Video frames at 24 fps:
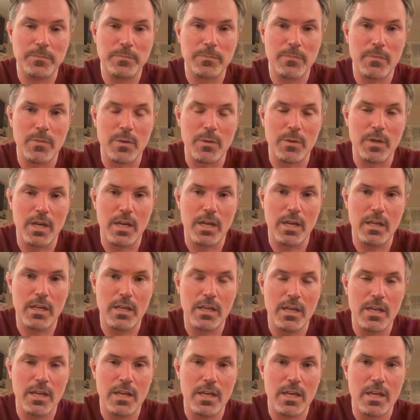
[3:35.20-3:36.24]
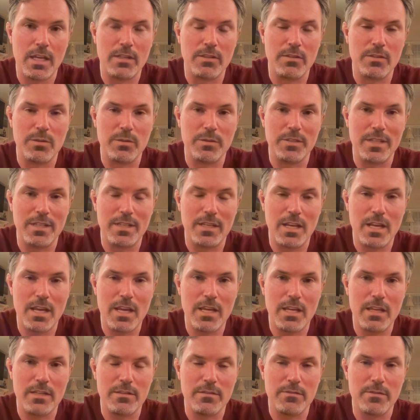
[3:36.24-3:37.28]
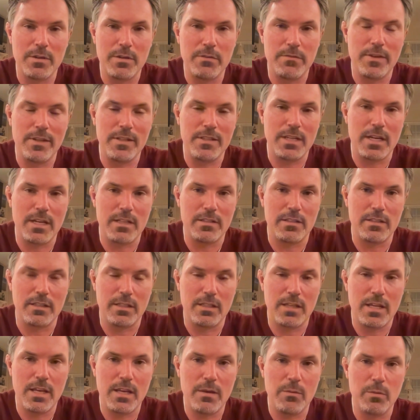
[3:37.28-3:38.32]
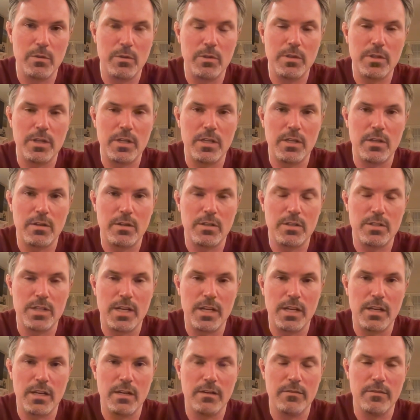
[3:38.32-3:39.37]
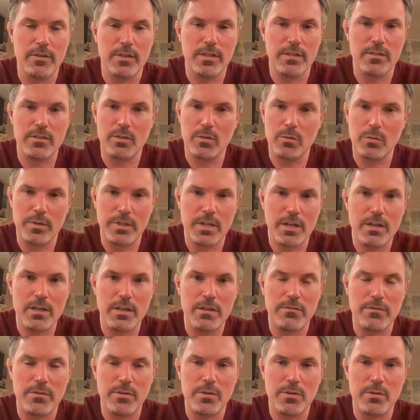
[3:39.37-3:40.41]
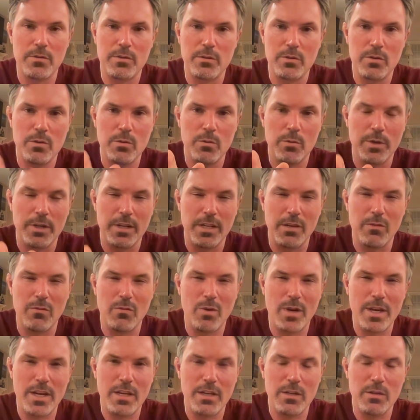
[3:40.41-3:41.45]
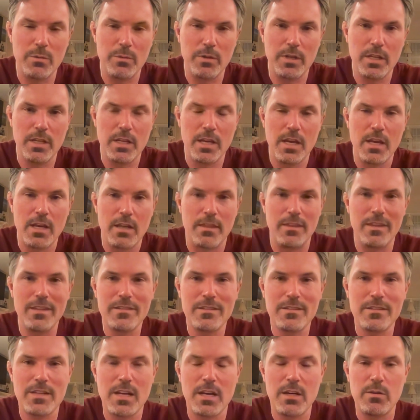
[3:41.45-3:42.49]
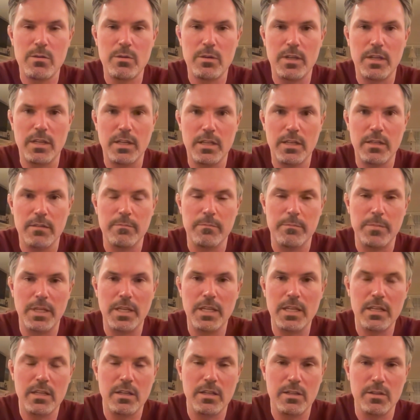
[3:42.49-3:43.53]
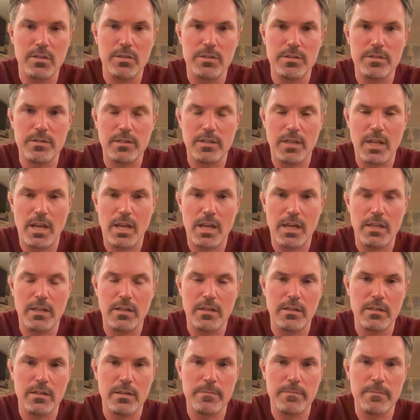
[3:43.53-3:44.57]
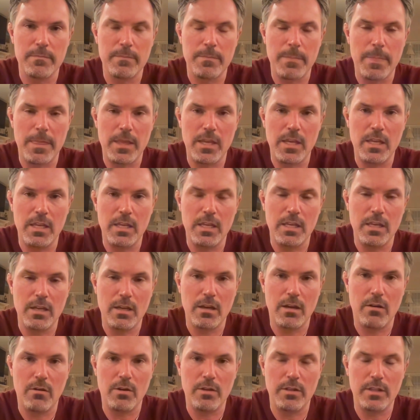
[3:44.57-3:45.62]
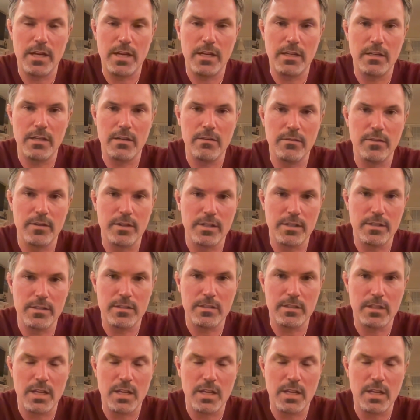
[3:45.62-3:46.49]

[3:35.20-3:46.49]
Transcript: Okay, and so today is a very fantastic day. We're looking at on-chain governance. So without any further ado, we're gonna get right into it. This is how you can begin to understand the online governance